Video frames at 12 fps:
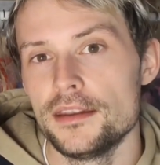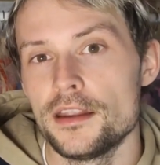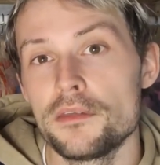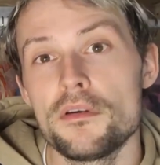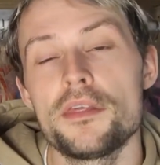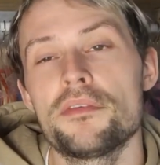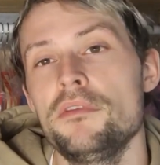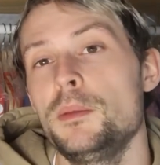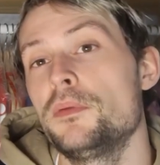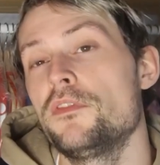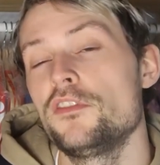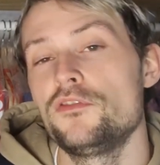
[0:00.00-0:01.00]
Now, there are three
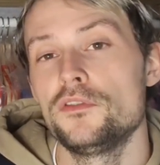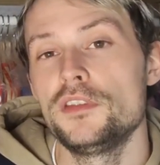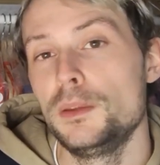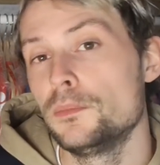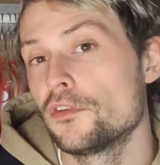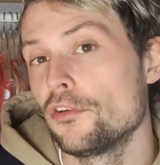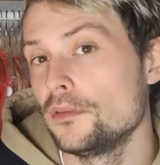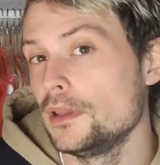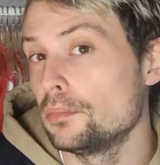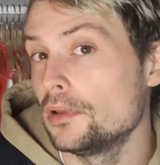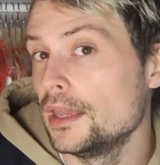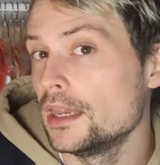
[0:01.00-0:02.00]
professional teams
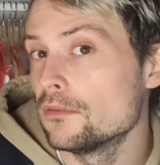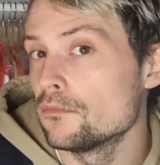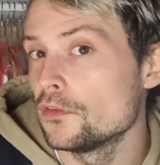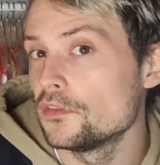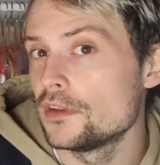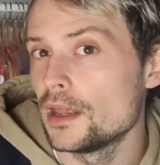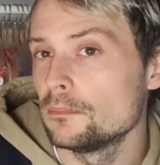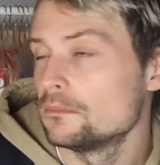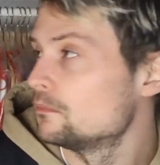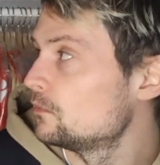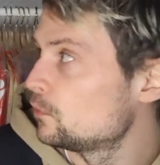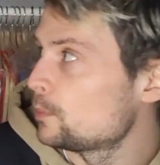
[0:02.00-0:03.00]
currently playing in Rotterdam:
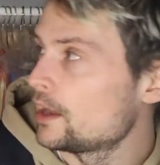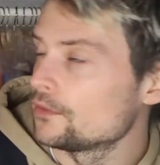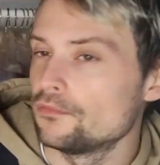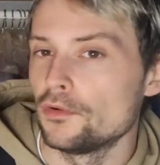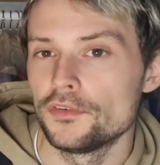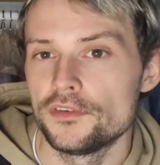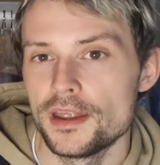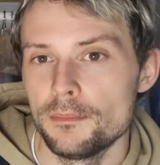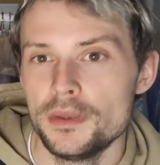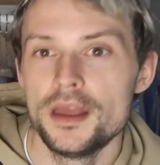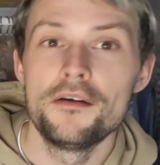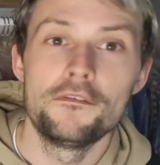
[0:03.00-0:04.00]
Sparta
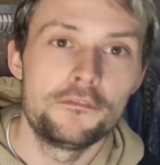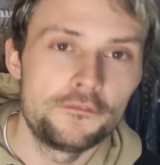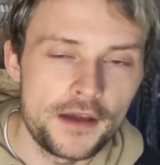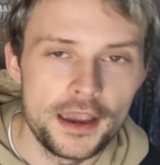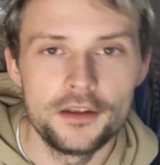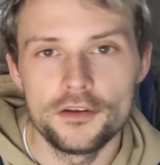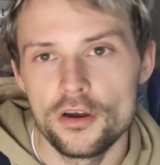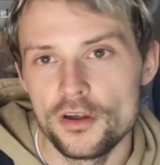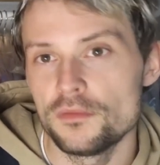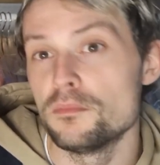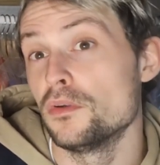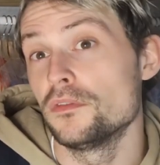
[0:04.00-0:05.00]
Rotterdam,
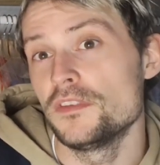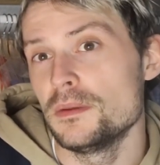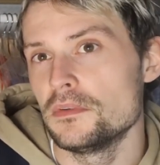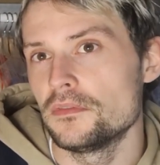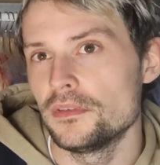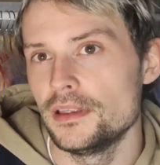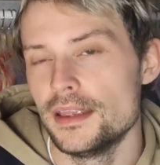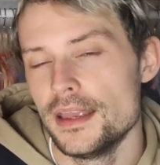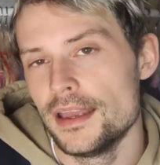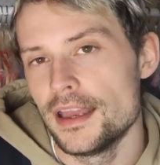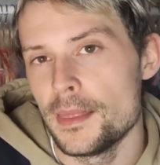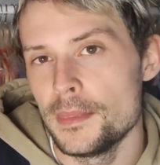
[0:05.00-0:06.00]
Feyenoord, most famously,
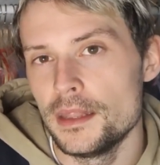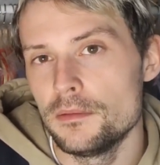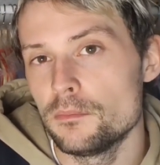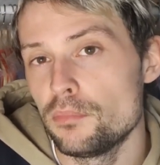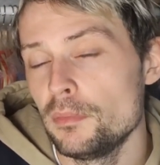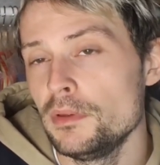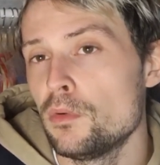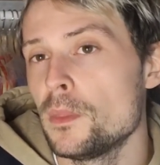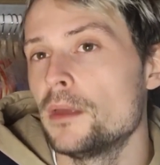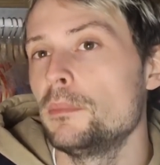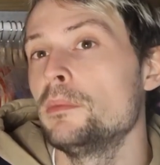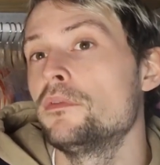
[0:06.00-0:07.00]
and then probably
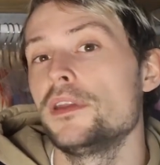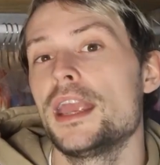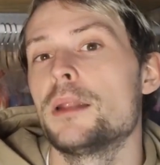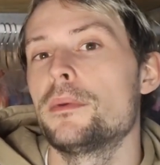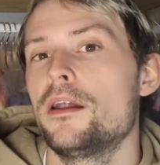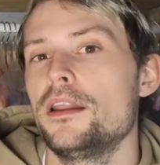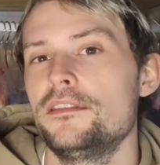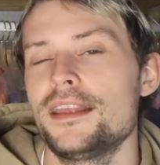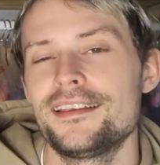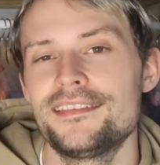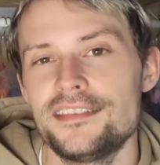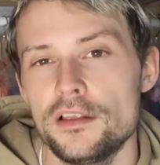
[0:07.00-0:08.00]
one that people forget about is
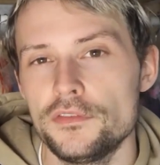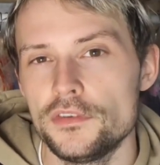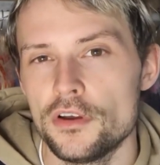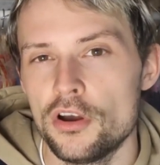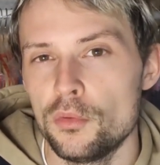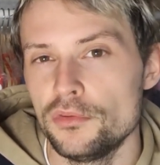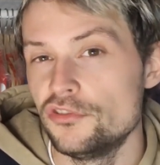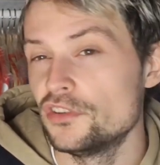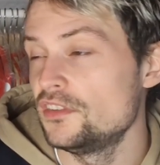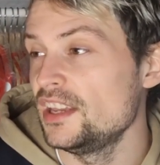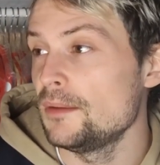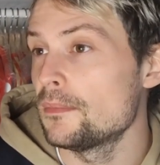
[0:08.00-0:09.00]
Excelsior, which is
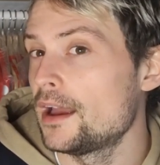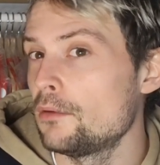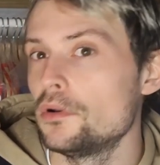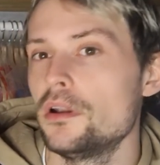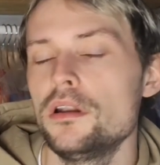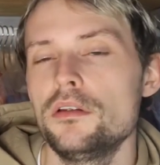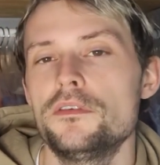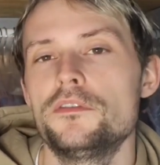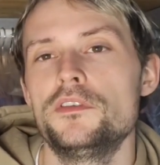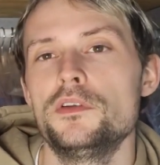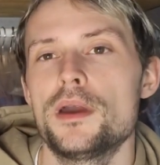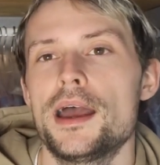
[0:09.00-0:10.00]
a team I would
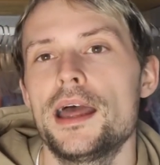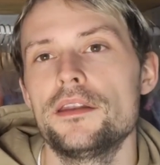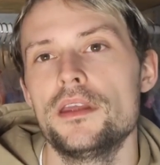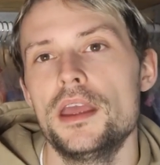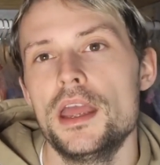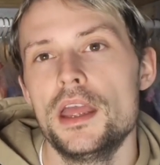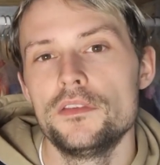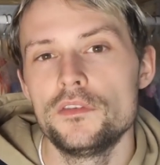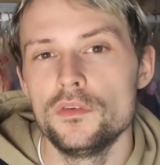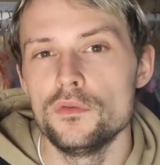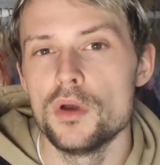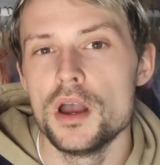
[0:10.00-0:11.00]
love to add
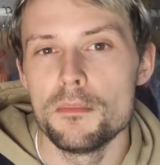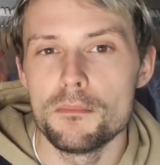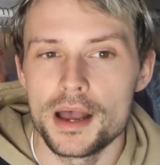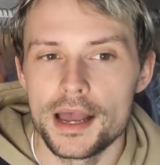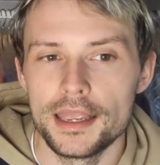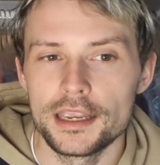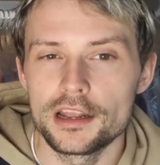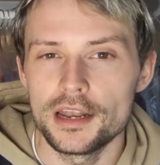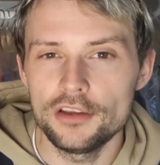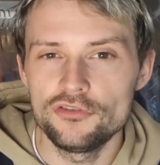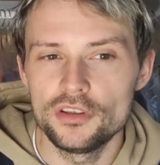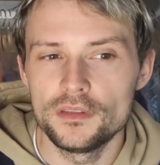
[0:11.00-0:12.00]
to my
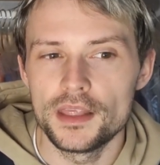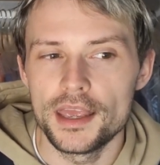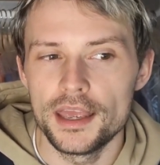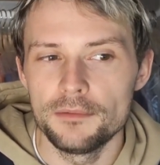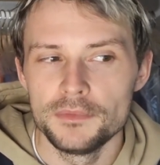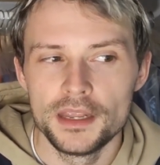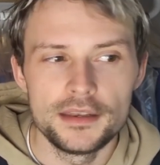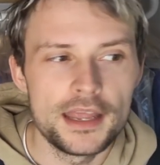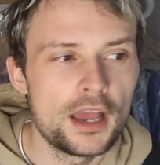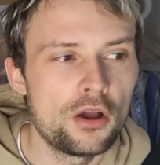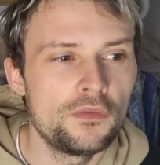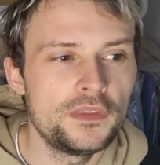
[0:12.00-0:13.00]
collection there.
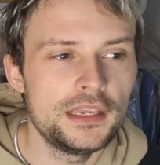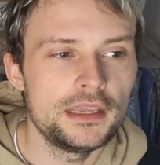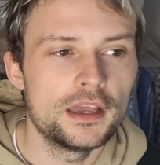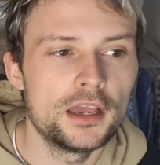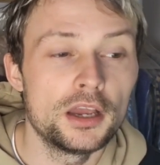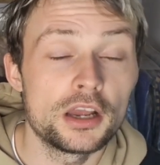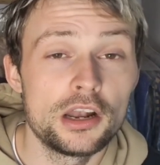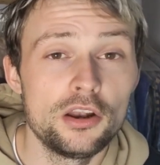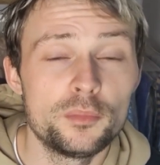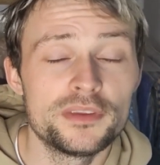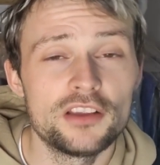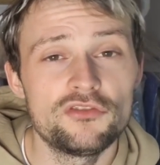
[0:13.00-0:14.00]
Now, the
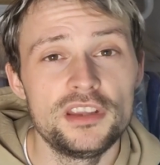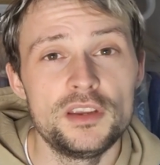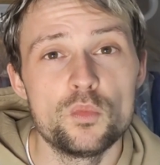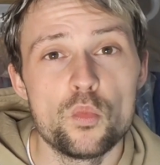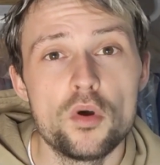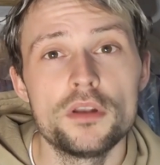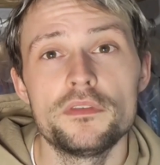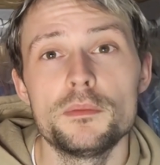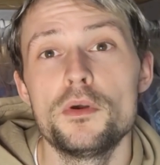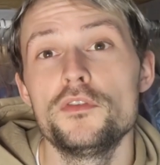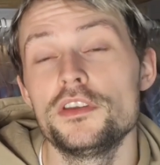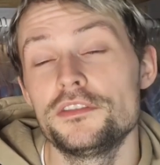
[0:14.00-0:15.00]
club is actually one of
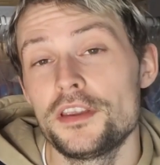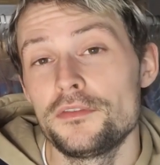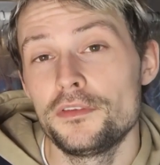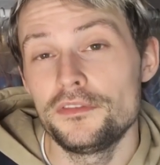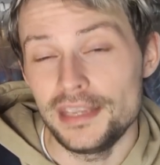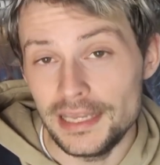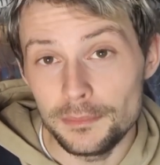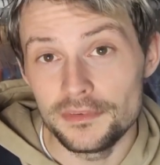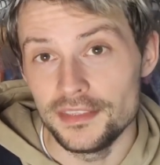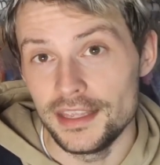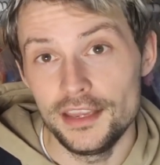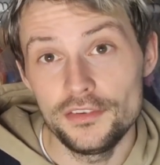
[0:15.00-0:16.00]
the most successful
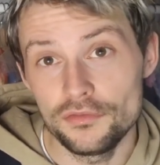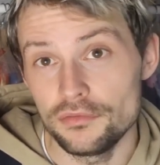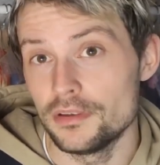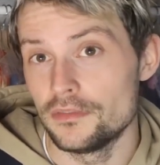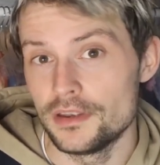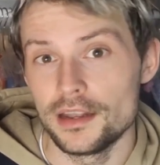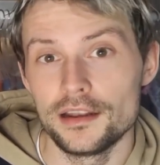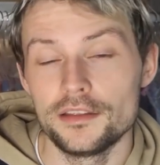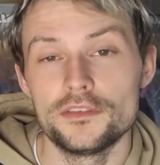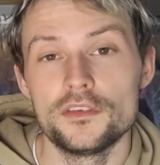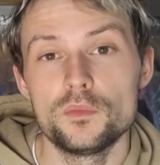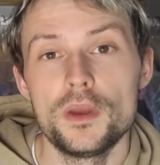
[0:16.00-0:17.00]
teams in the history of the
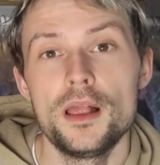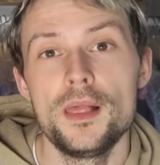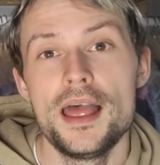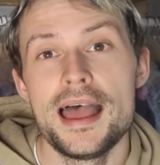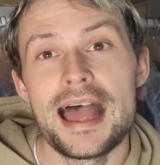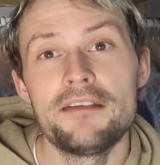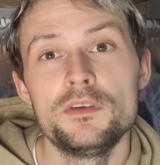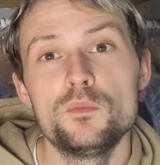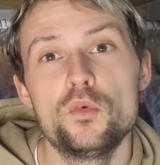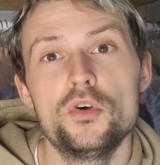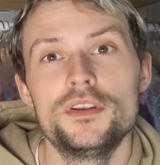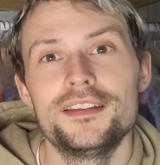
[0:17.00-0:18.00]
Netherlands as well,
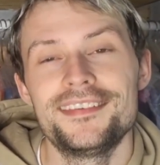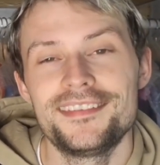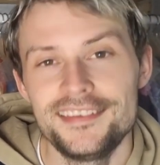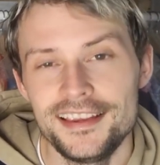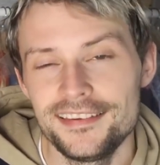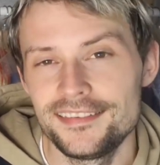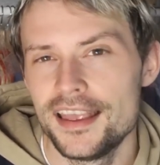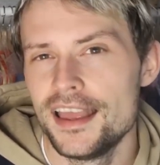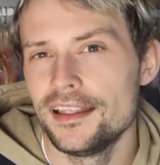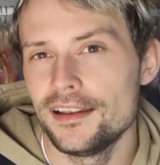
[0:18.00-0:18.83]
having won 6